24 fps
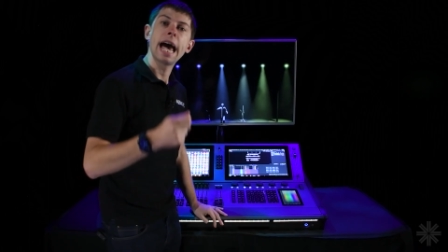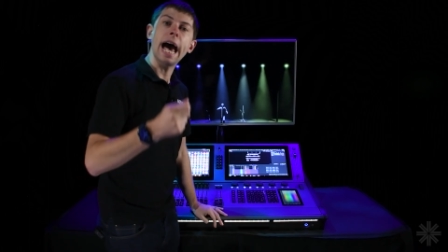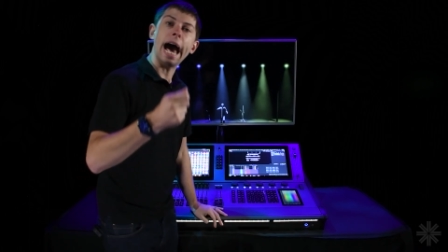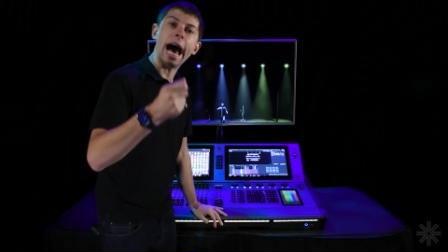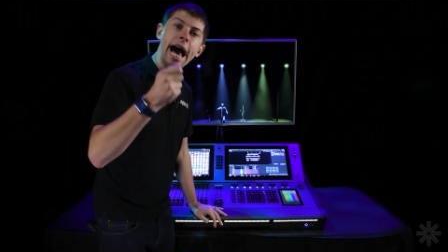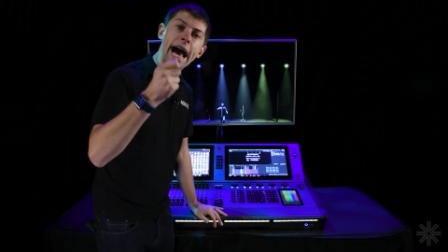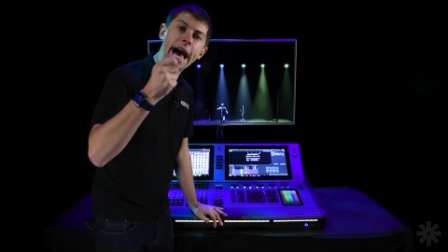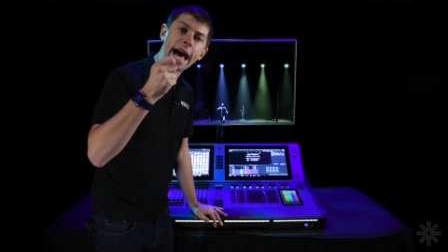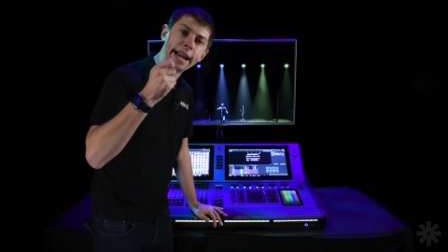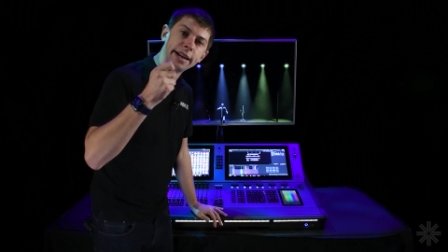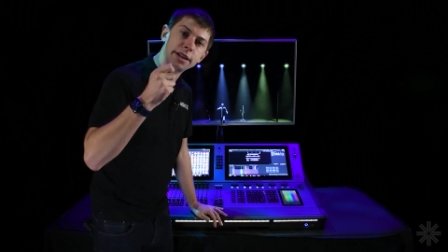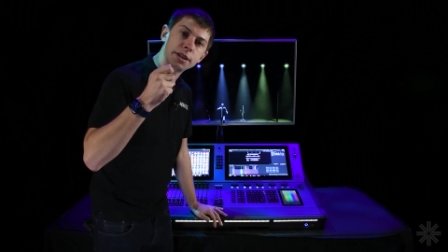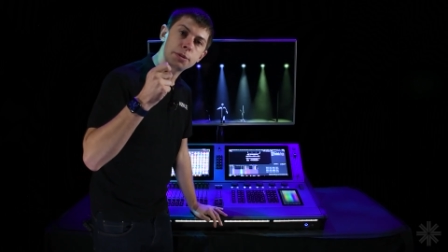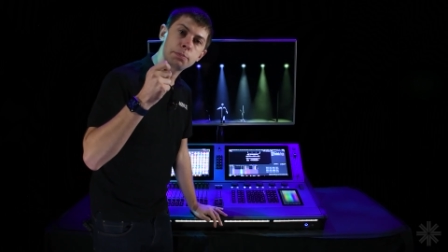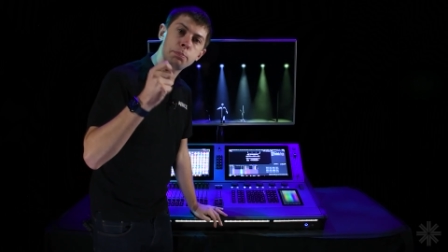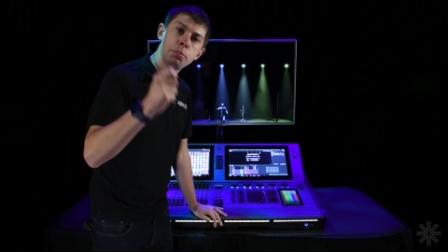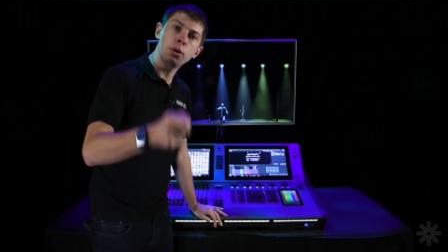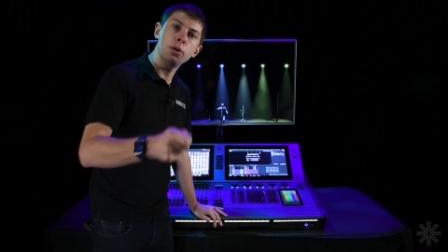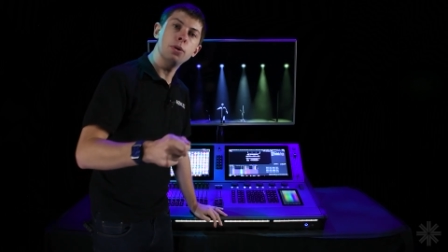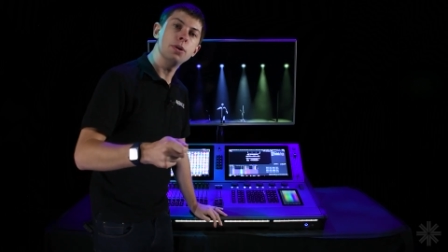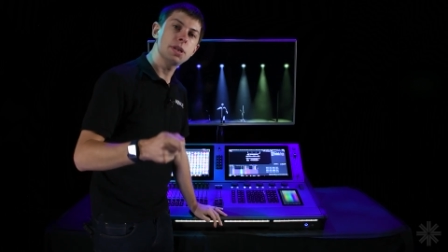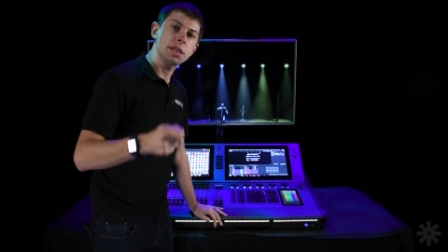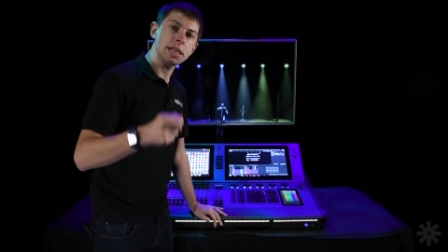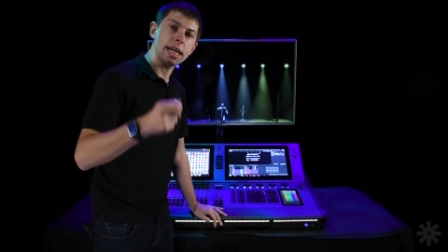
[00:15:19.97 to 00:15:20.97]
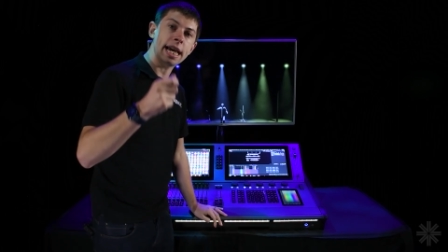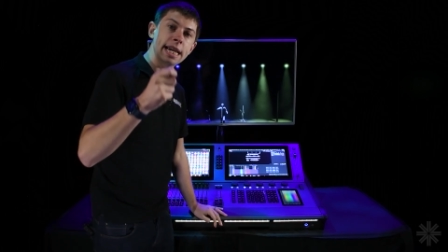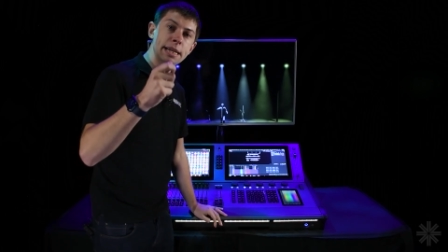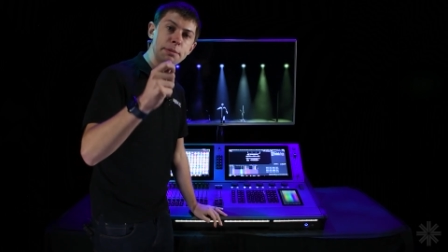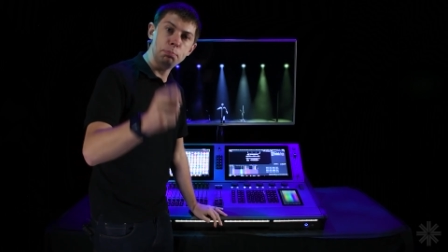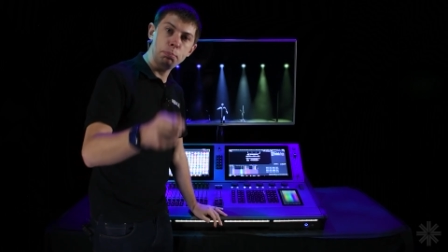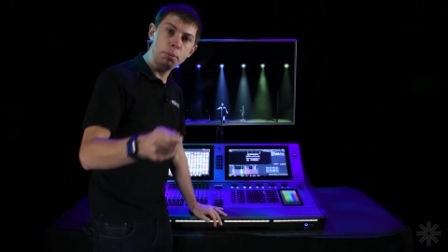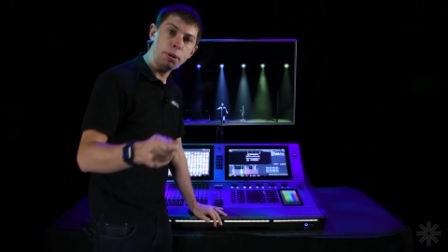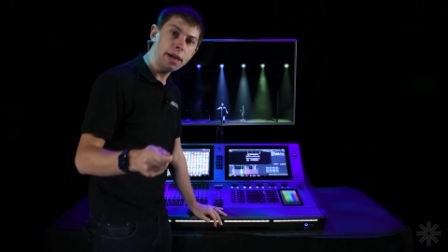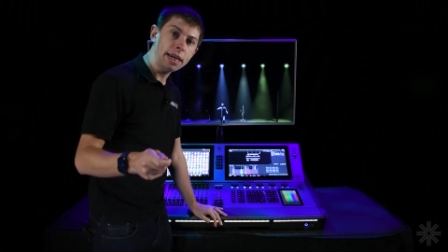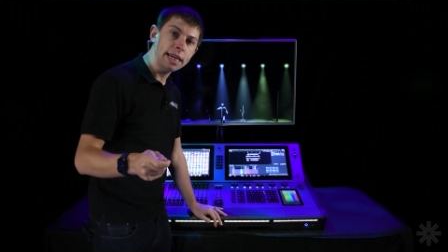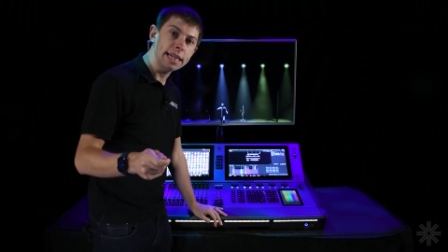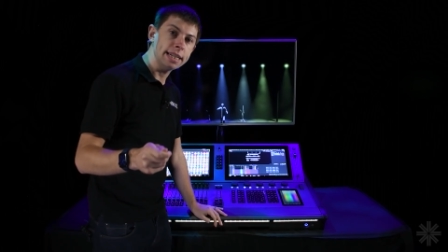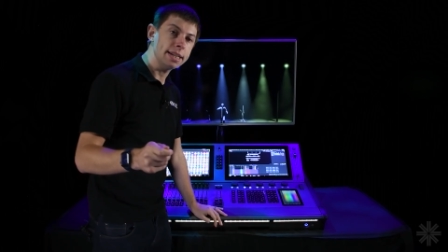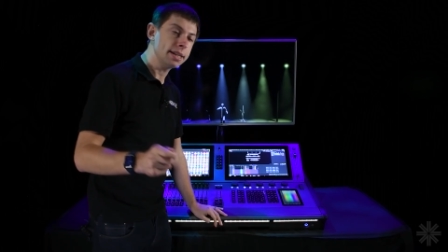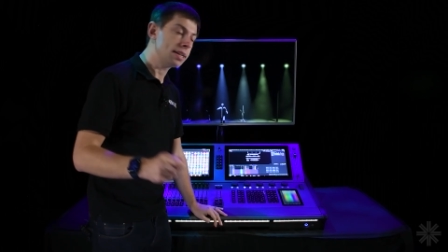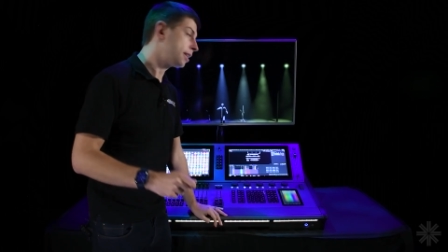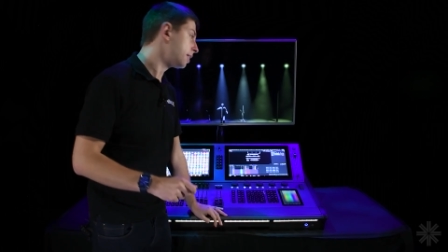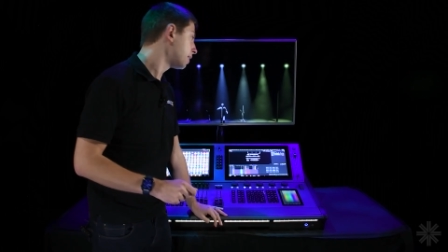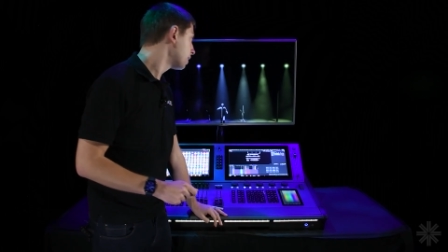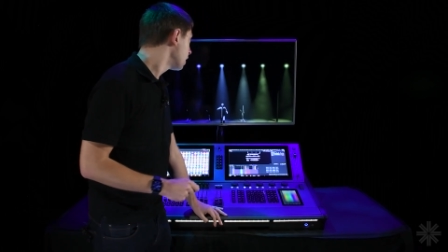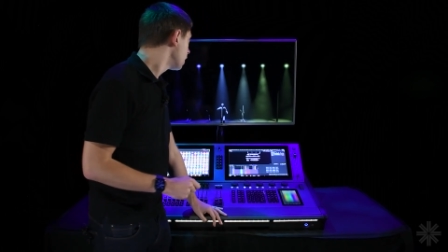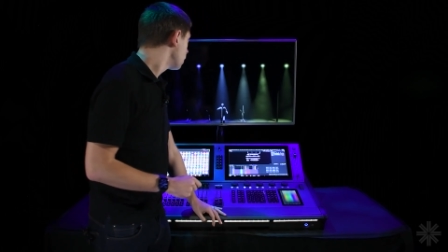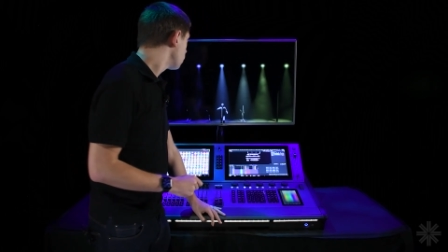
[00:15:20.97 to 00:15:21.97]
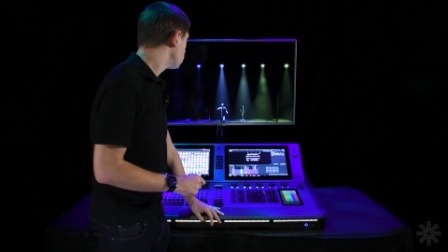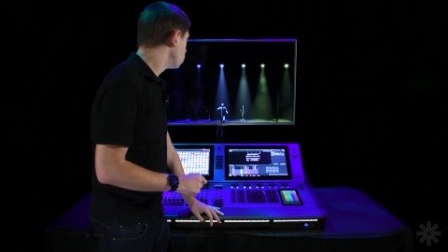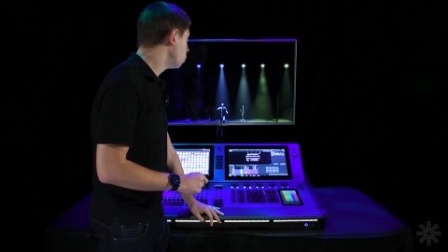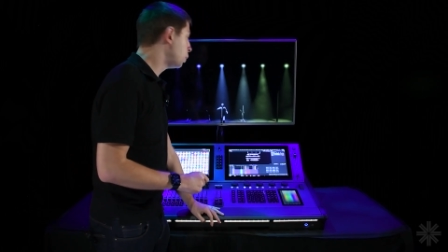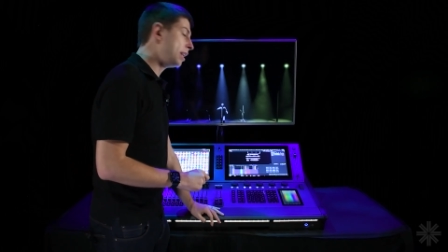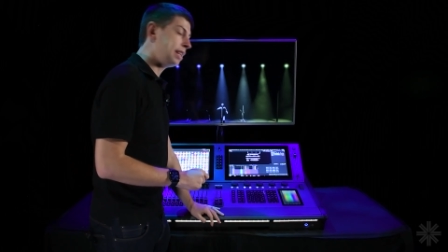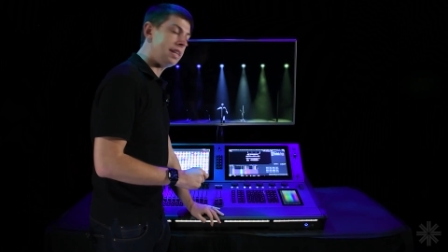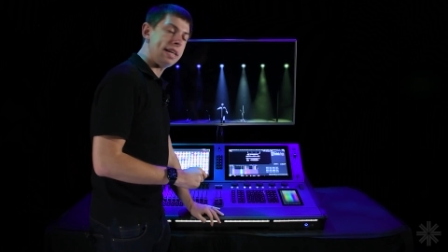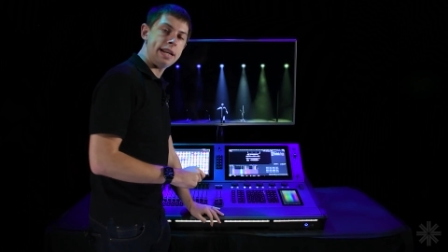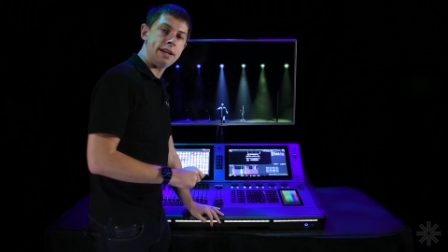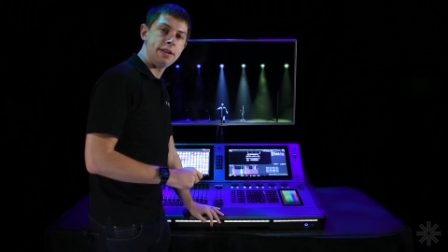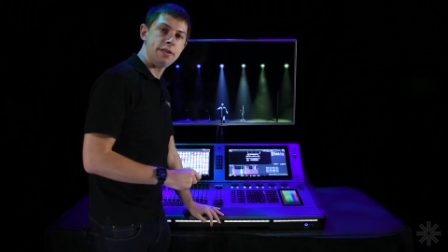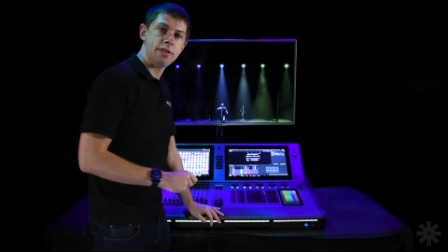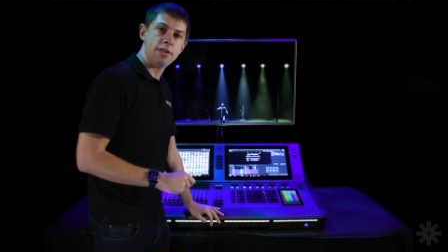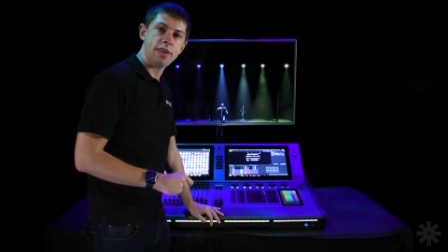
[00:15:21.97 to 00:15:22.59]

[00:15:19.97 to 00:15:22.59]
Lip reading: and put a peak within